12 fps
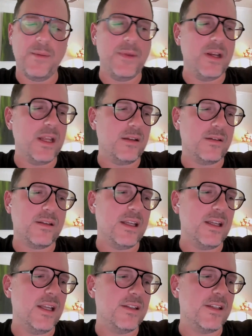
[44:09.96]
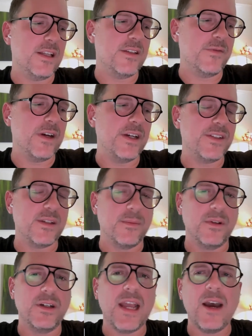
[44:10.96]
I mean, it's very
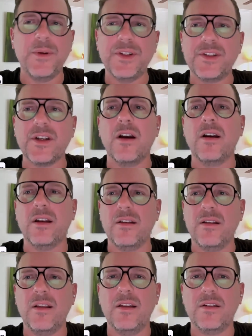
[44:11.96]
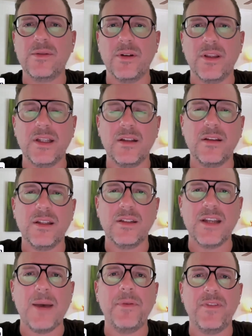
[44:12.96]
similar to how we started this, sort of
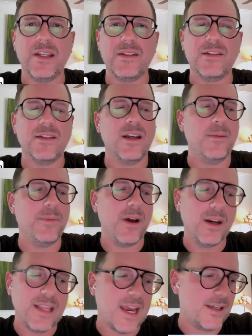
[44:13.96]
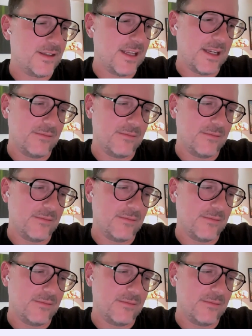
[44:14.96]
the top of this podcast.